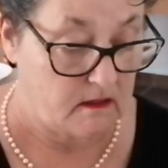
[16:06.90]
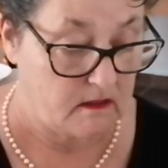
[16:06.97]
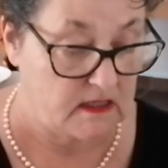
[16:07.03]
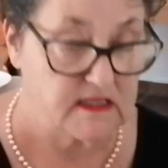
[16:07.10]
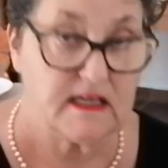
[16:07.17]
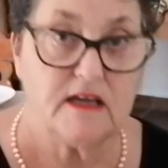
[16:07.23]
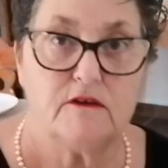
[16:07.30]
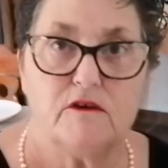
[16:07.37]

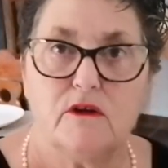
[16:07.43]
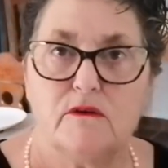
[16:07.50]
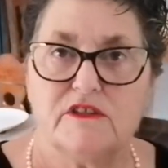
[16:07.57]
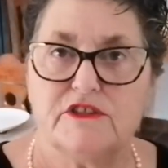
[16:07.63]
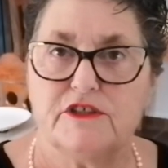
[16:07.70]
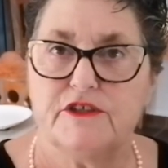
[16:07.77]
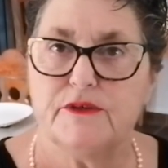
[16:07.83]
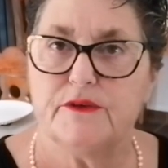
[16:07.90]
because I don't know what
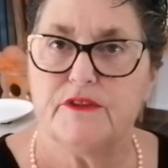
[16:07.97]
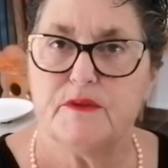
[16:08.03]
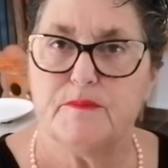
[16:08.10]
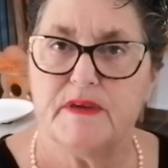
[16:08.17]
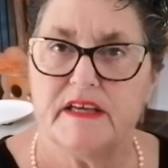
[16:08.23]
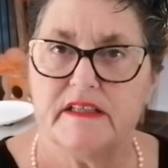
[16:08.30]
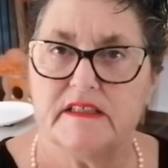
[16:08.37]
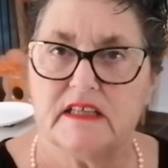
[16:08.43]
to do with the
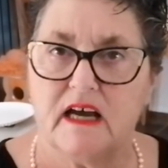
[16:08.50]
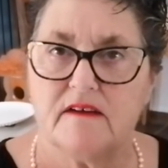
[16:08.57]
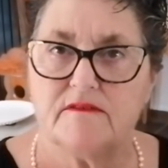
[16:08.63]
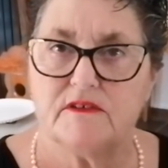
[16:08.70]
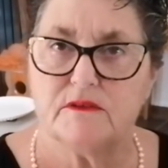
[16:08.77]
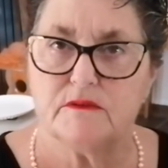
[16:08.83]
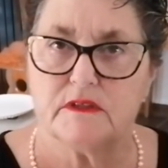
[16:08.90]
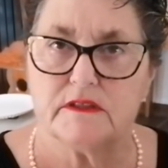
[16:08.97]
beans
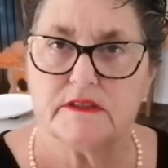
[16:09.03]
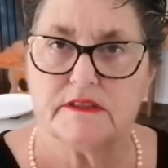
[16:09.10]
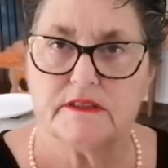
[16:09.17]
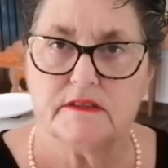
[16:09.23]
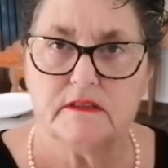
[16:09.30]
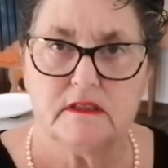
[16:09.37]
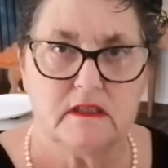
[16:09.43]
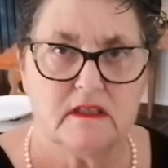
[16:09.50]
afterwards.
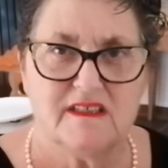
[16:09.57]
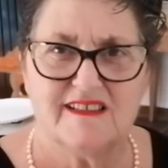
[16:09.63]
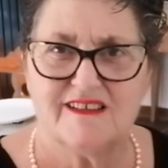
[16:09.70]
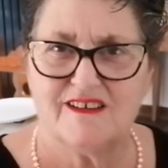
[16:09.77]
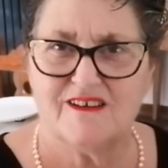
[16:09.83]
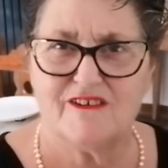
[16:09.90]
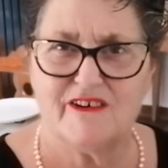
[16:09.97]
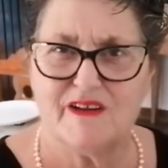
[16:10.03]

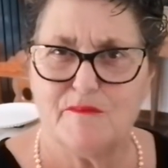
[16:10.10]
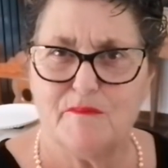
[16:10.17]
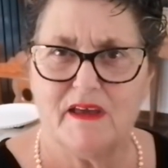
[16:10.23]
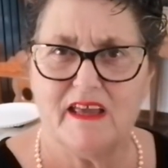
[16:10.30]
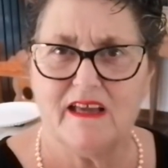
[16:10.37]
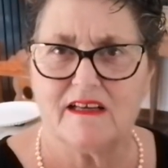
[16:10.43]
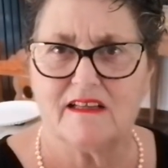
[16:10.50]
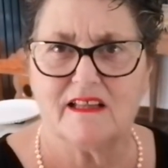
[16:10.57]
They're already
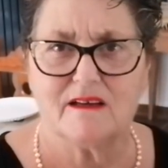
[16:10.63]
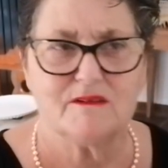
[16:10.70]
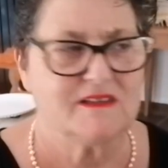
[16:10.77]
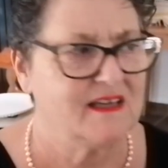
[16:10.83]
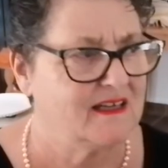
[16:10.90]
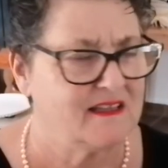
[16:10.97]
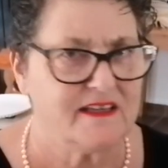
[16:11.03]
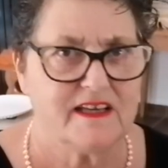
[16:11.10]
baked. Like, what
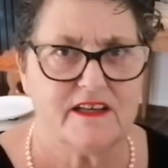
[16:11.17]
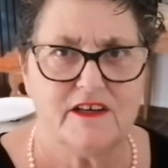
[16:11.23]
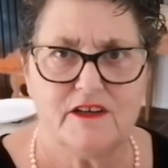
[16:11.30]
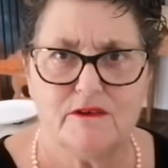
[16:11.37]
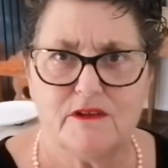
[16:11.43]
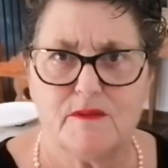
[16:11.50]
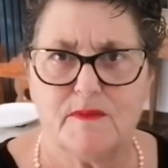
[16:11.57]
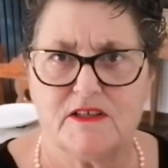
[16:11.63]
the hell are you going to
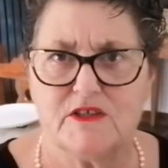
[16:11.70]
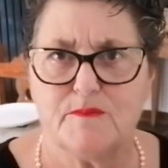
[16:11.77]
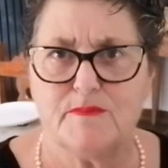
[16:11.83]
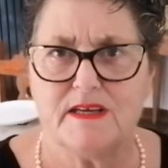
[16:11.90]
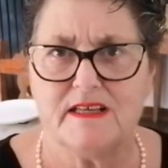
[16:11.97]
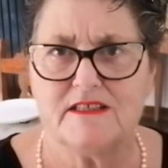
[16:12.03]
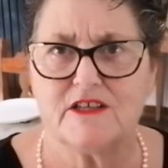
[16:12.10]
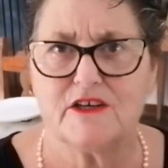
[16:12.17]
do with a bunch of
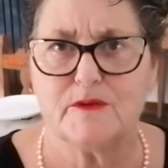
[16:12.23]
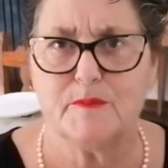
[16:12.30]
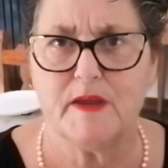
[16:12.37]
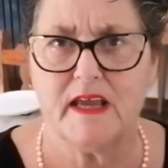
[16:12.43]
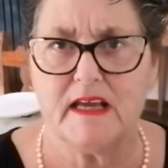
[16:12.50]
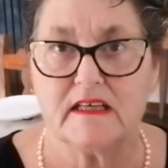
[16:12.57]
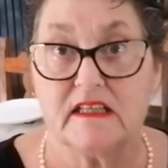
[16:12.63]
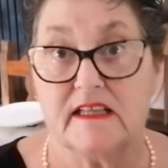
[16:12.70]
beans that are
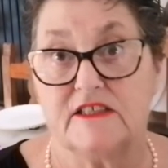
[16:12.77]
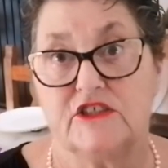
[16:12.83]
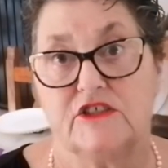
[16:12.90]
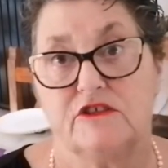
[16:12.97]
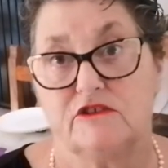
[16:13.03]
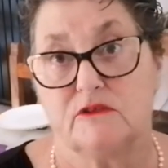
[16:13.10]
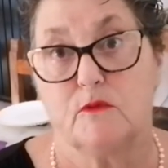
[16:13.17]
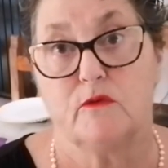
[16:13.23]
baked unless you
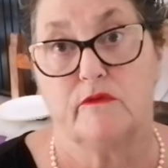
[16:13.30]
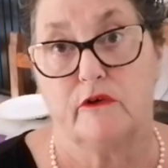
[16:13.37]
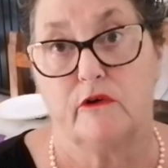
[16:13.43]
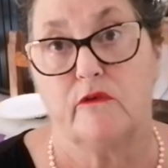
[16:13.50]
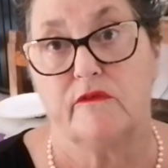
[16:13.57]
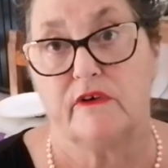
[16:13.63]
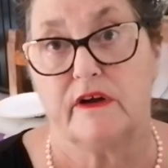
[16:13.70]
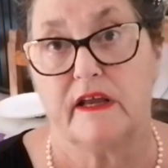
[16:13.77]
use them over and
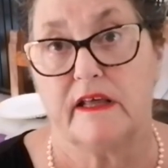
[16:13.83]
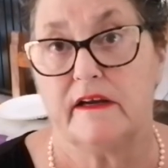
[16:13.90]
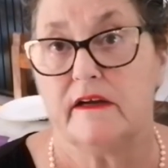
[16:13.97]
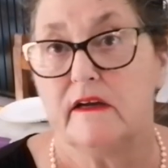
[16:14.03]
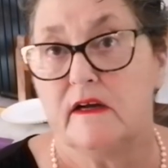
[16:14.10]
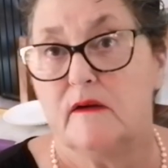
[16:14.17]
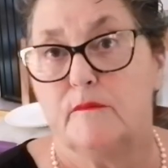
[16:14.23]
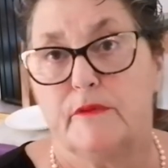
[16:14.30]
over again and
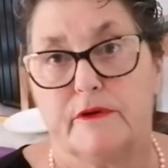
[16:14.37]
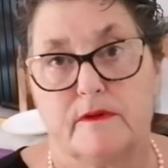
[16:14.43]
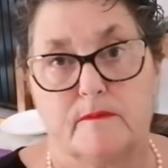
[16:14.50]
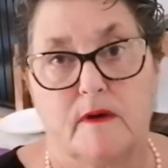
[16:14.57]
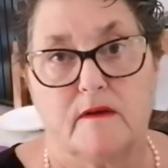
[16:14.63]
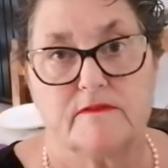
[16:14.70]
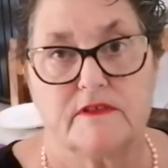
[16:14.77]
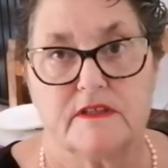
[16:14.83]
put them
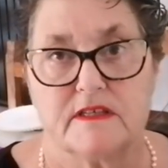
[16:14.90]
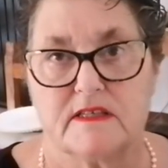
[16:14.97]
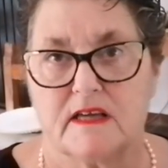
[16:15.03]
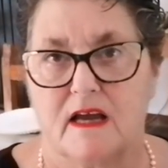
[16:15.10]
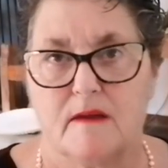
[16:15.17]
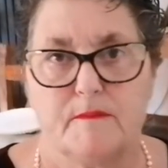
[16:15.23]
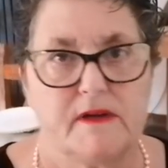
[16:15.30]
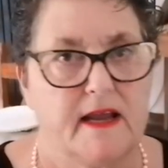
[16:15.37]
off to the
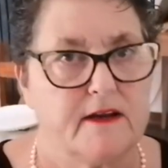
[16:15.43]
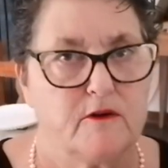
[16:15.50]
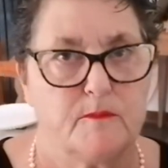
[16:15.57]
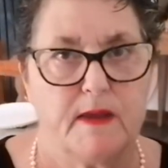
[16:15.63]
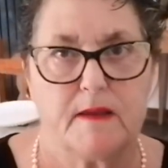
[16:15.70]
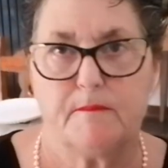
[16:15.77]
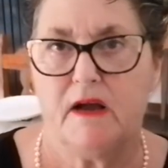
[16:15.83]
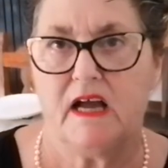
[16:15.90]
side? But I don't
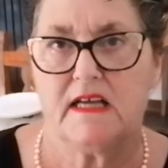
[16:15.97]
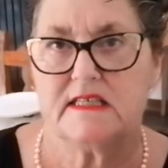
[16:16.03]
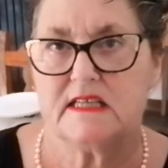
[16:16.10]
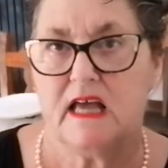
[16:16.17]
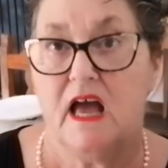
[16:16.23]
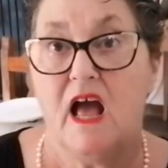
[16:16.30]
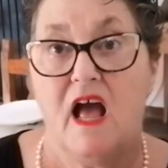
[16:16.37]
make pies